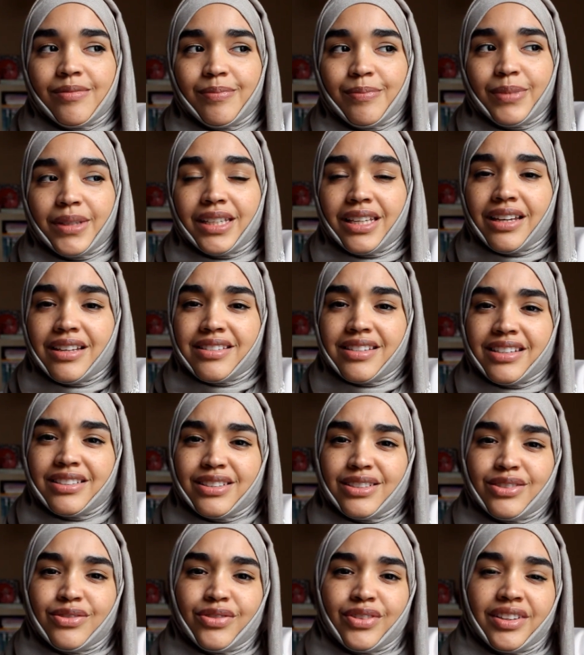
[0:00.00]
Because I
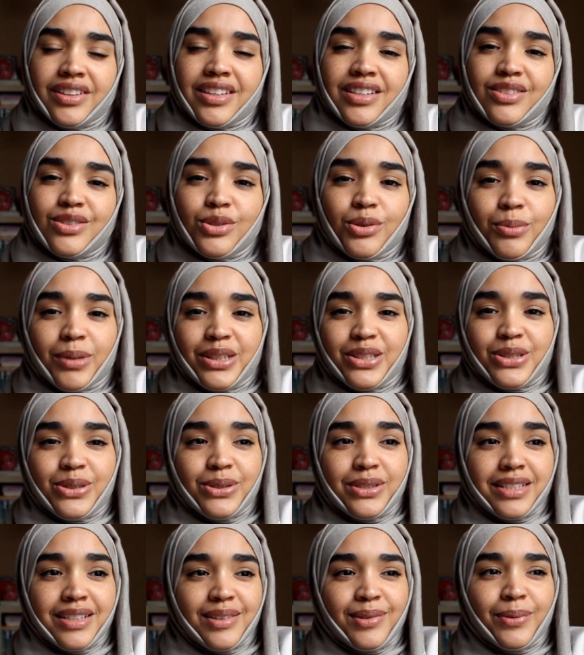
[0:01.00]
just feel there's too much to
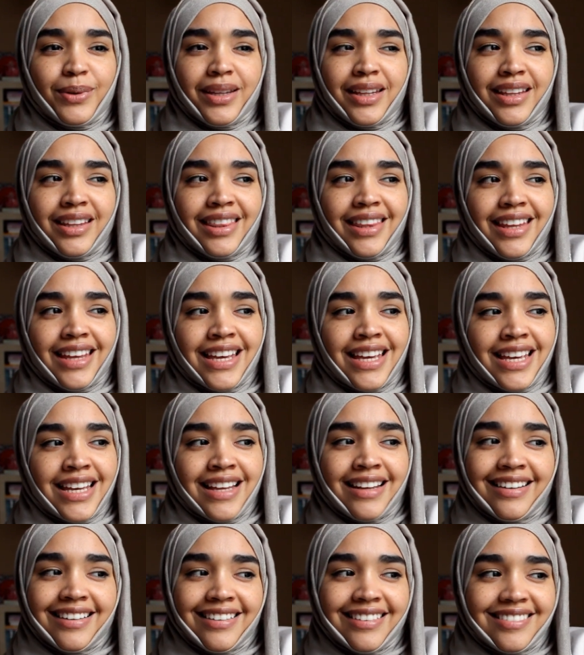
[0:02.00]
deal with
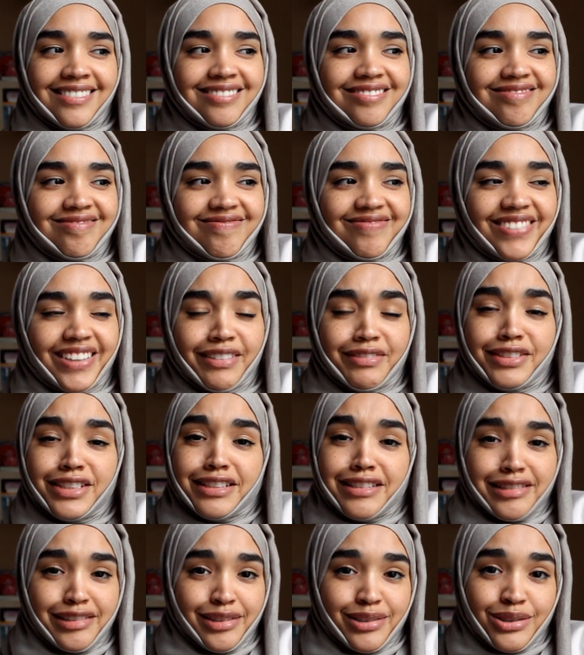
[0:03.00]
and I've
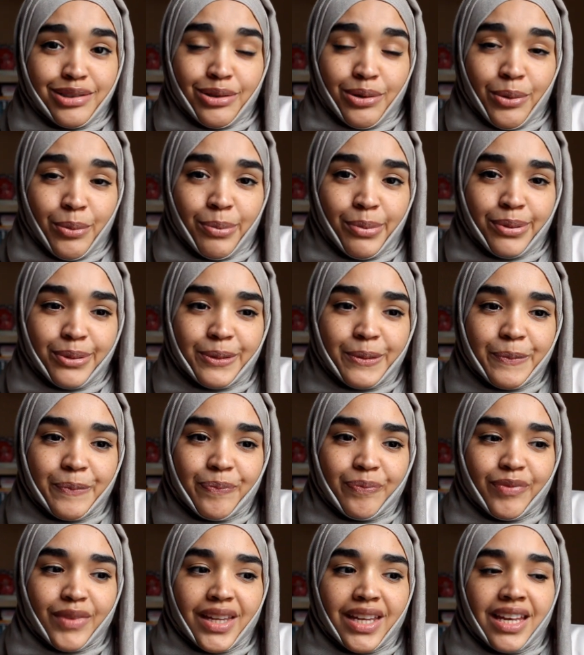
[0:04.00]
just lost hope.
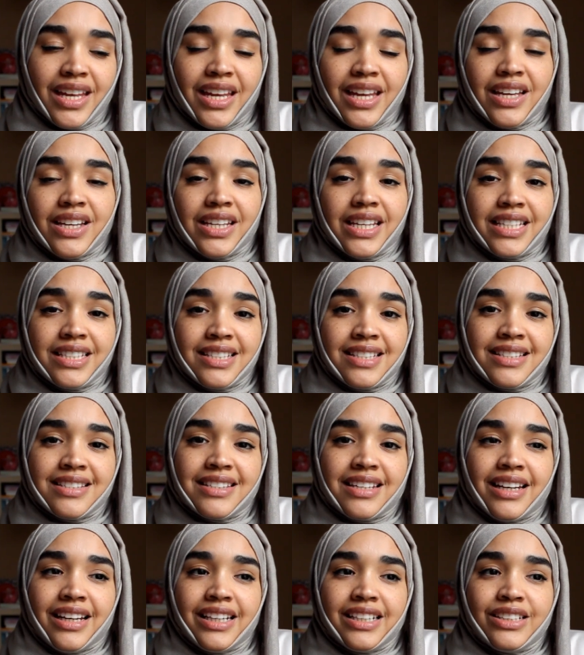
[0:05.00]
It is
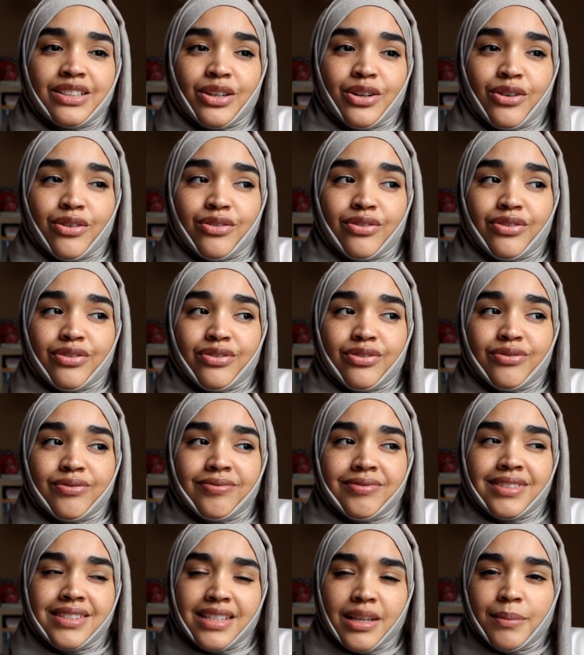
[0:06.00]
kind of
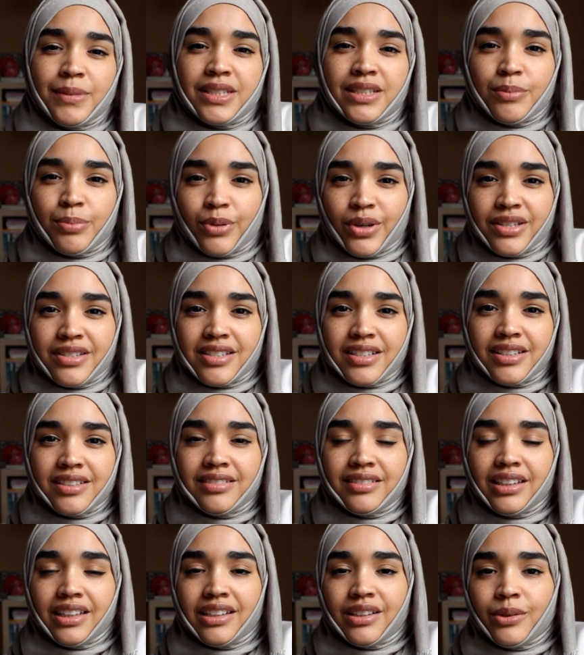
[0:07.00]

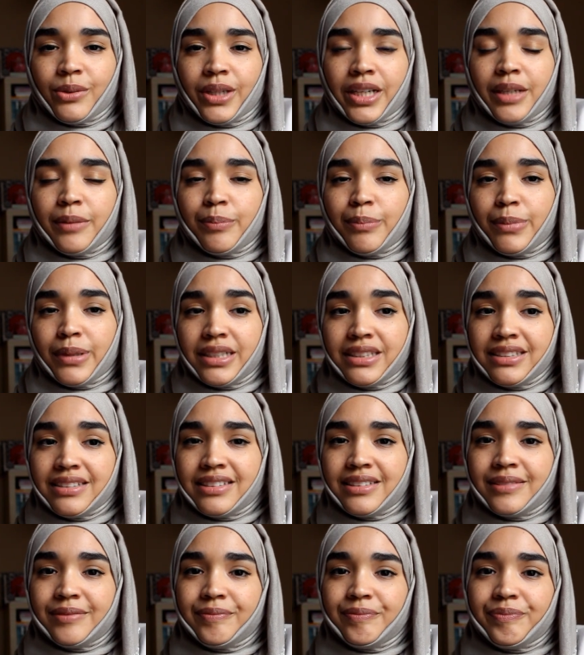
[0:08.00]
semi-depressing in a way, but